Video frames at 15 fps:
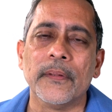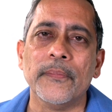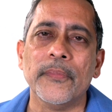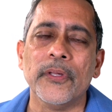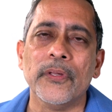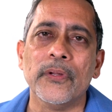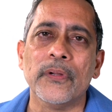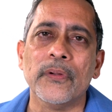
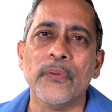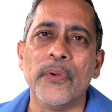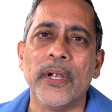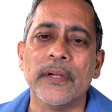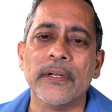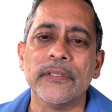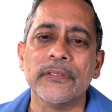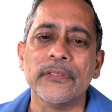Bring your
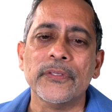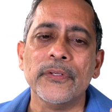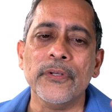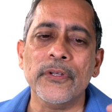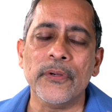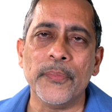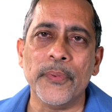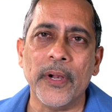awareness to
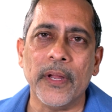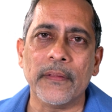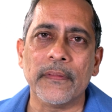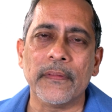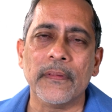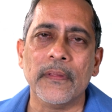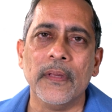your breath.